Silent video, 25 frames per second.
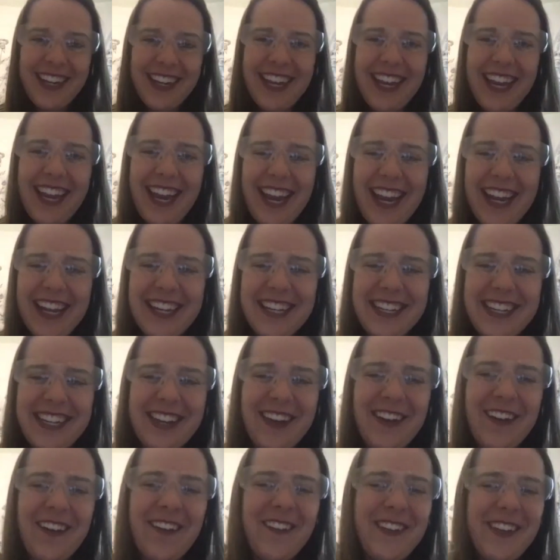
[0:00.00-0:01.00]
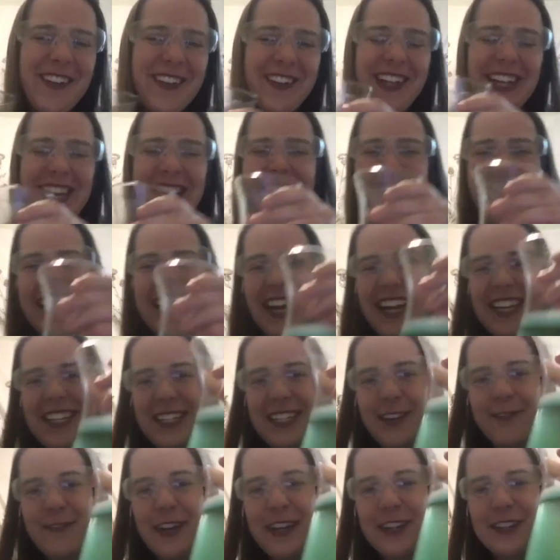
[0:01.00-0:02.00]
And if you like the idea,
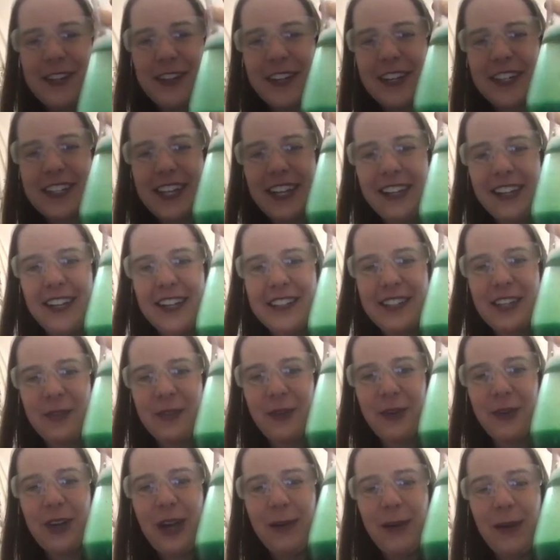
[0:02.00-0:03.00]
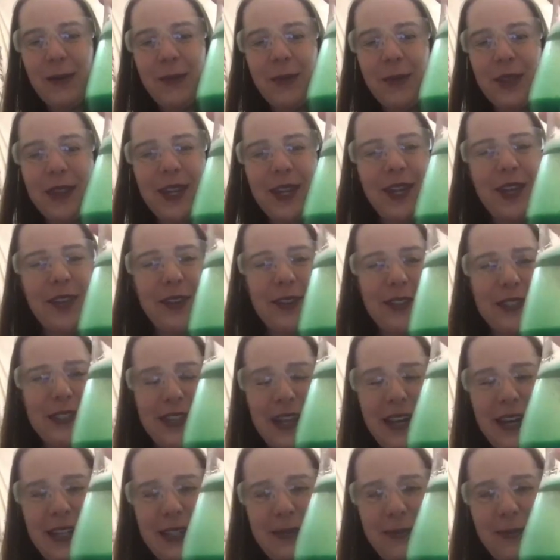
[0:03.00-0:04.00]
make sure to tell us and we'll come up with another
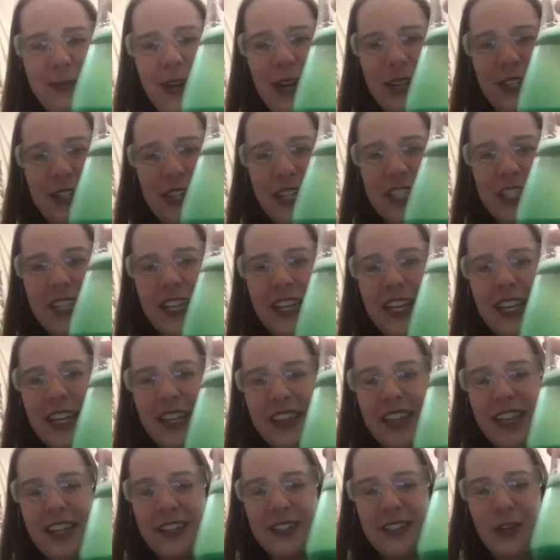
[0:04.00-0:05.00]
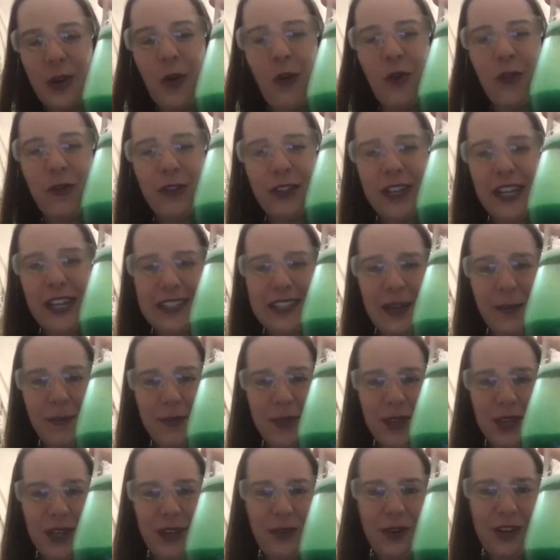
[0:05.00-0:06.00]
science project that is hopefully
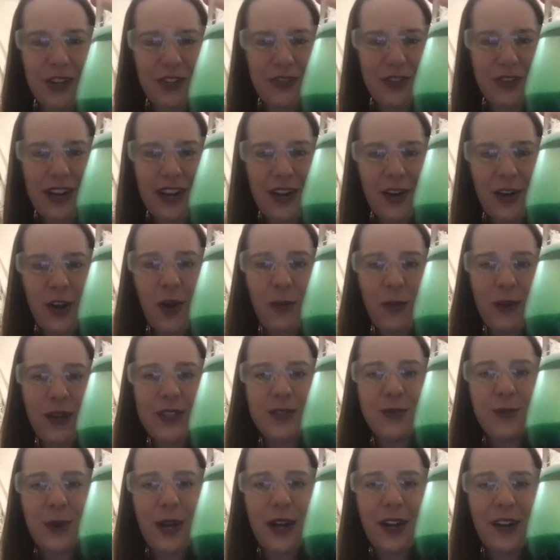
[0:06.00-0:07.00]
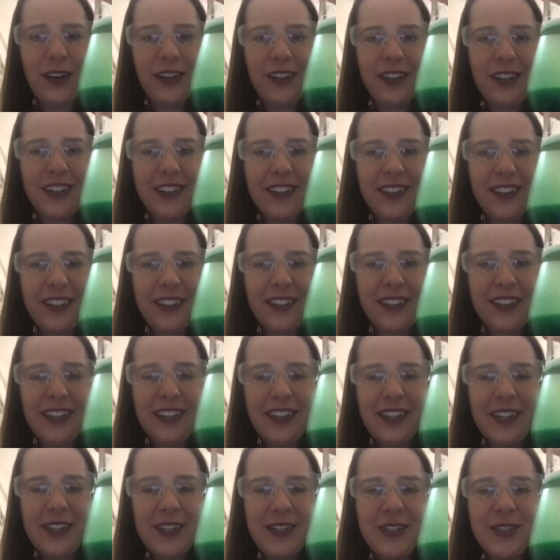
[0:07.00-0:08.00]
something you can try at home as well.
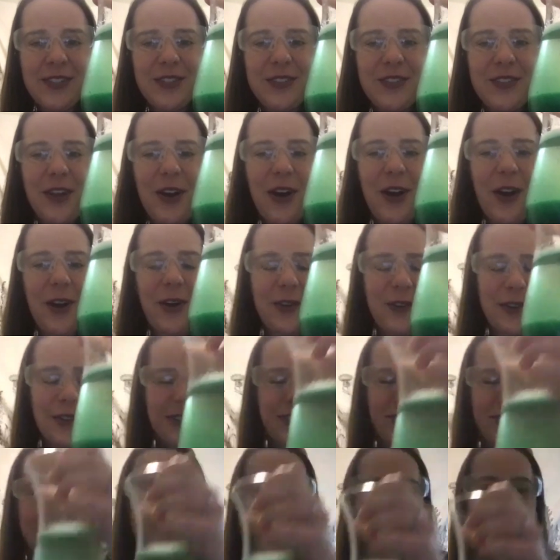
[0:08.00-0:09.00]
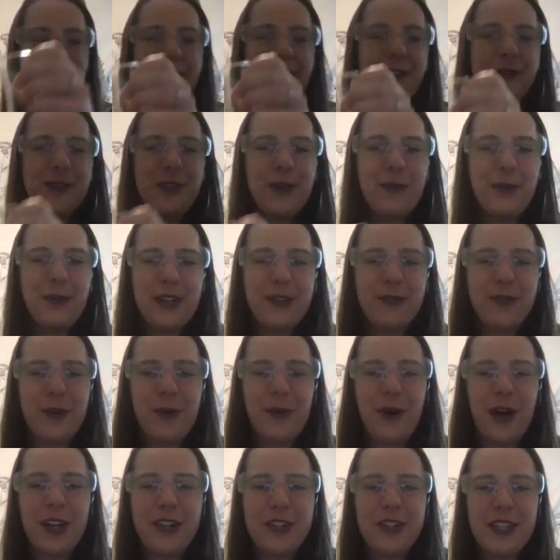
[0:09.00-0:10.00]
So thank you so much for
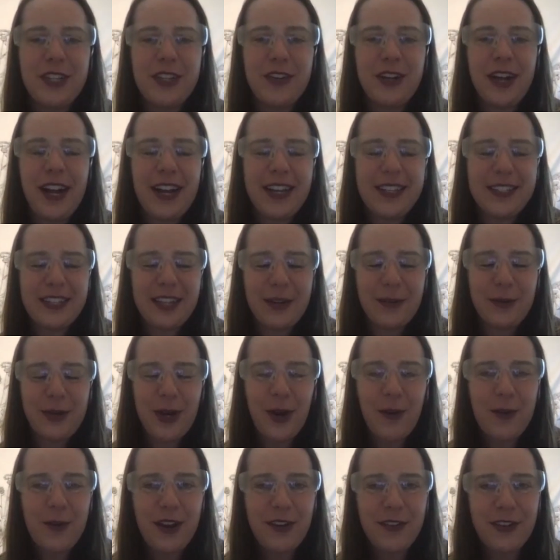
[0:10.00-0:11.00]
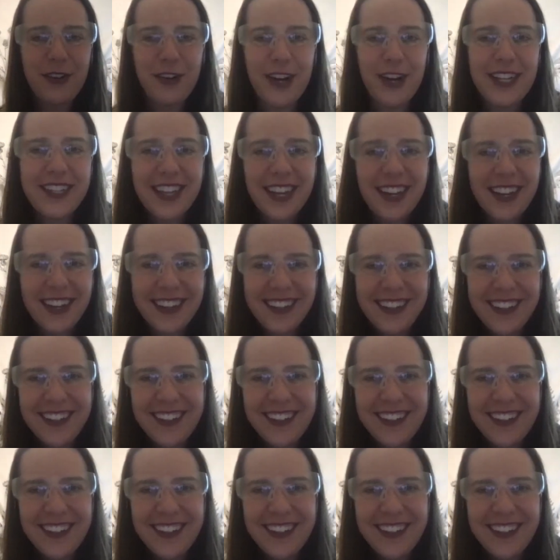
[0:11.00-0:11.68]
watching, you guys, and we hope you have a great day.